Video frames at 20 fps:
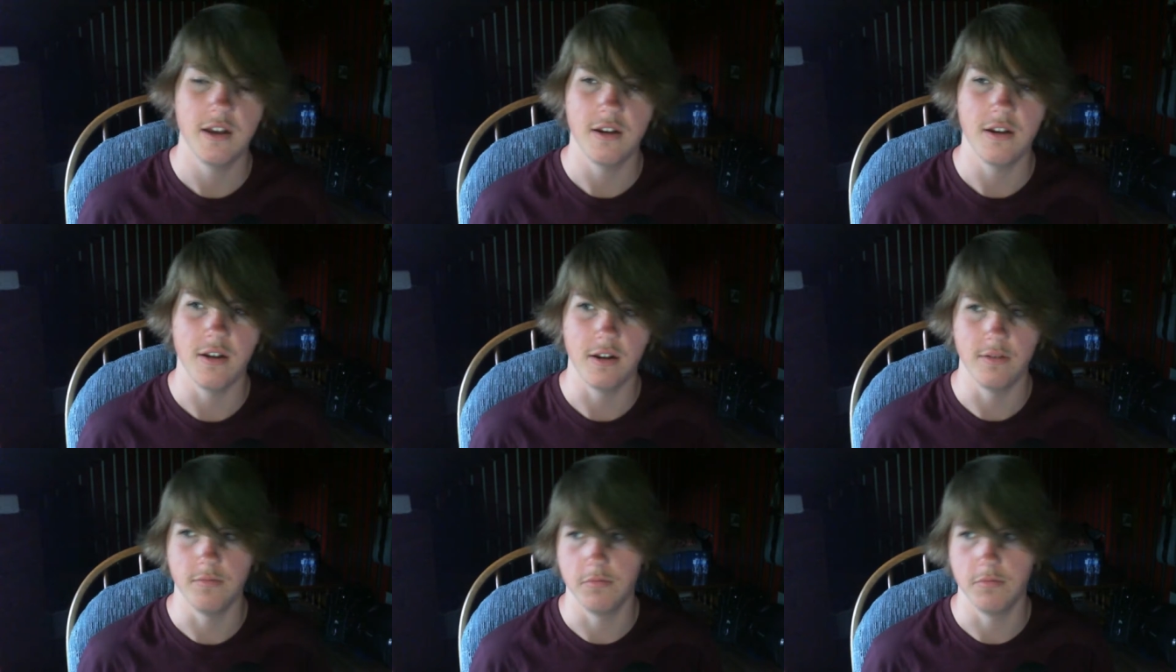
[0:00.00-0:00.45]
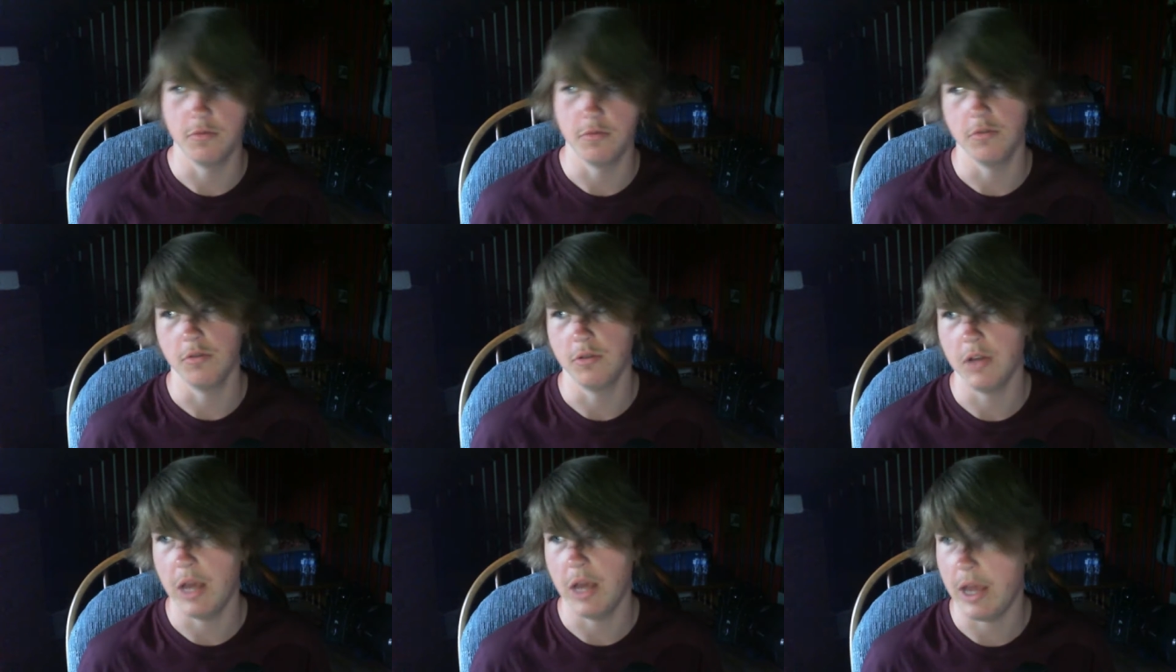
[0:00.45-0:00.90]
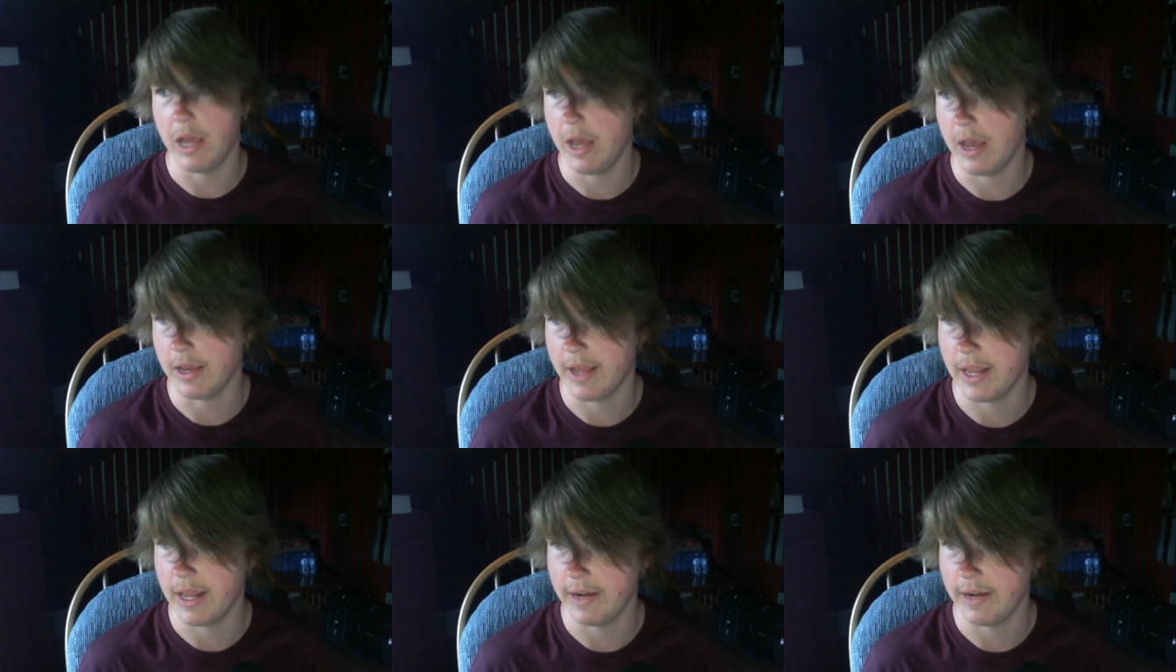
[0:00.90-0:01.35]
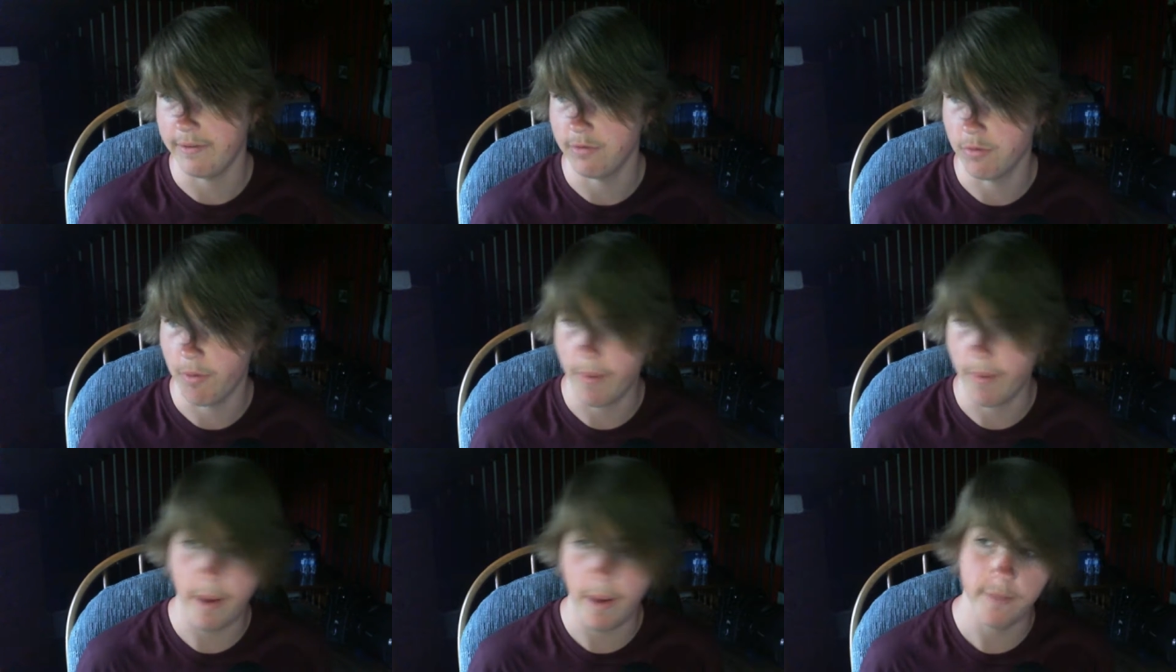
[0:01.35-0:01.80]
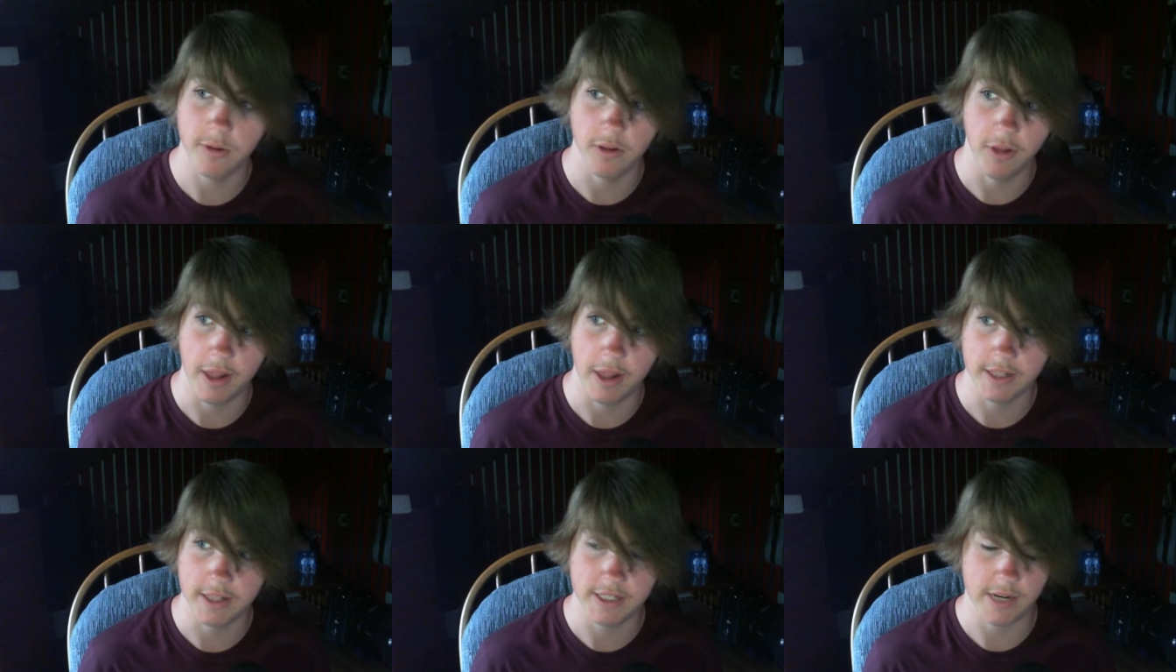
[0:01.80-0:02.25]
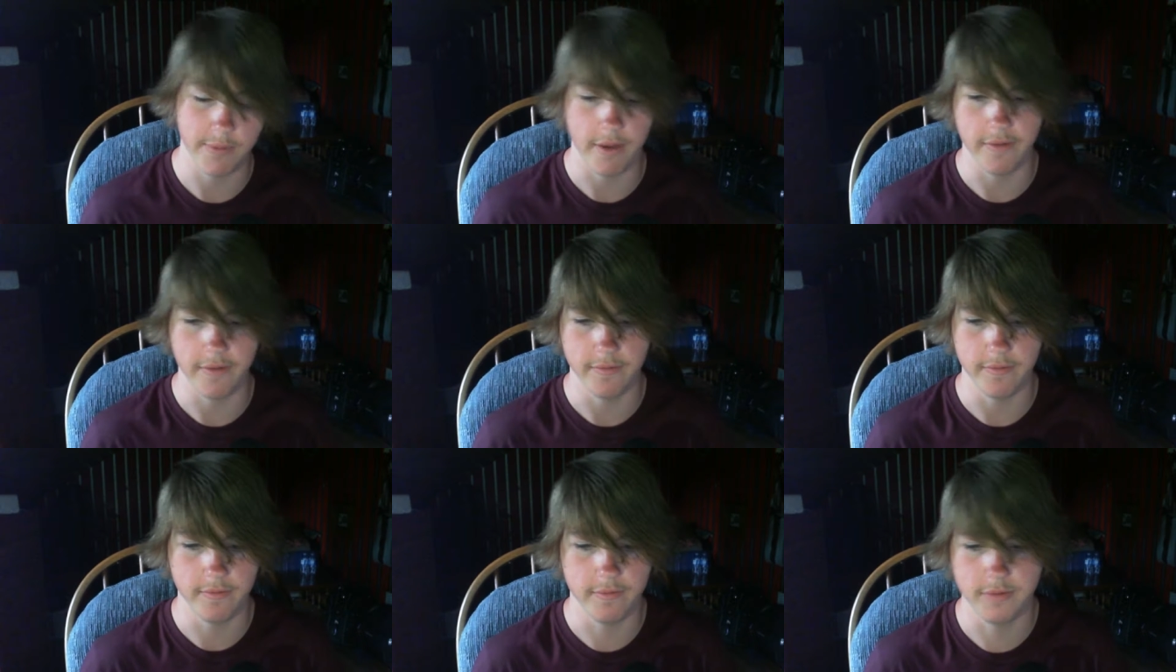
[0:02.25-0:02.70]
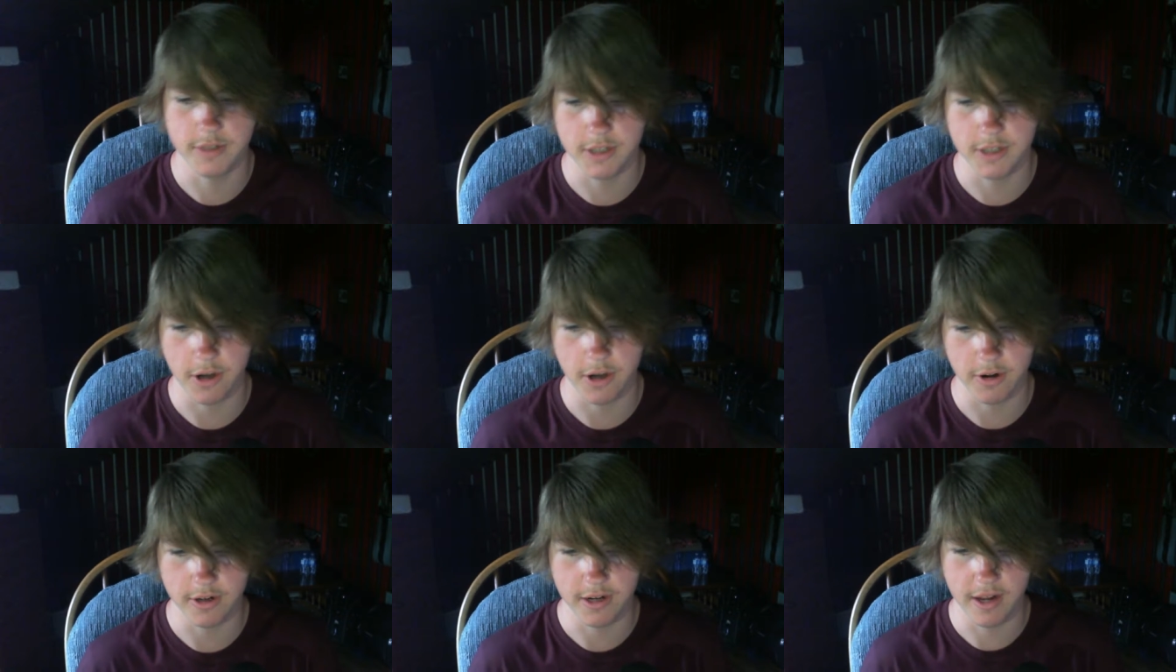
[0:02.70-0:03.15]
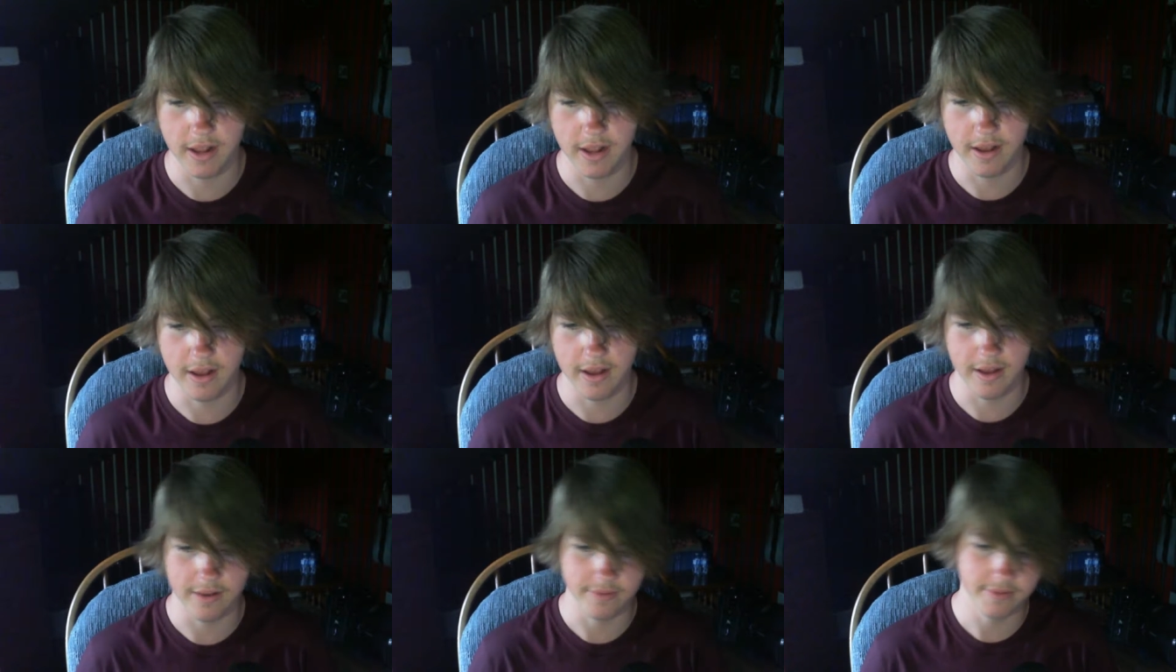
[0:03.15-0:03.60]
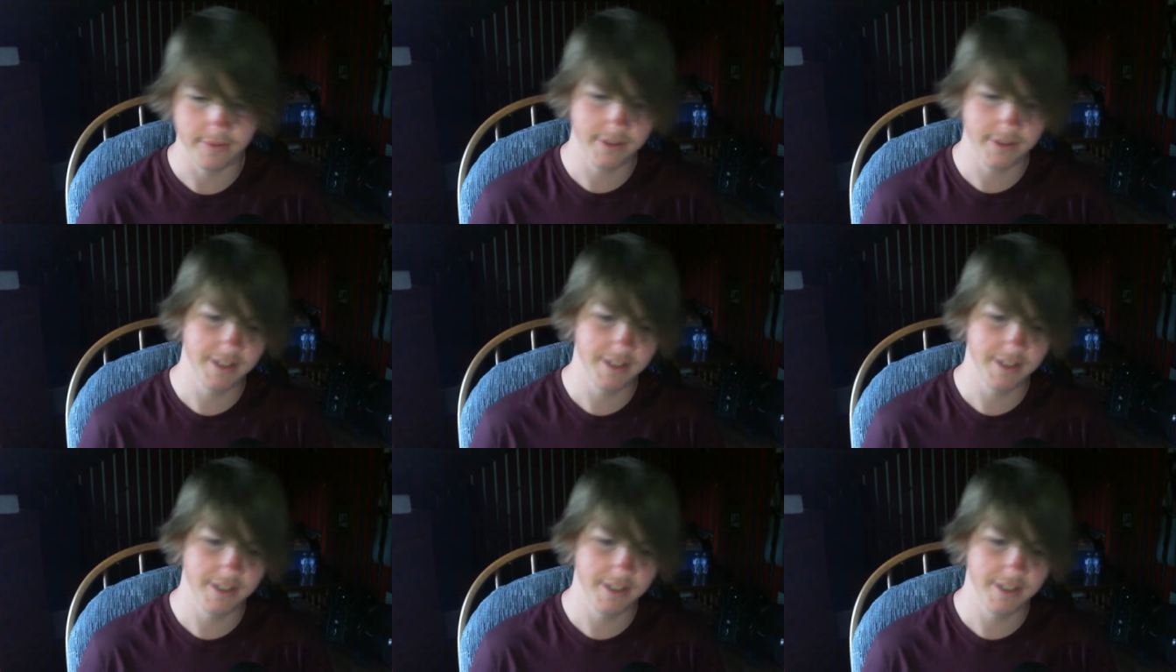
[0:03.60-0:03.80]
I, I can't even remember the last time I started a, uh, a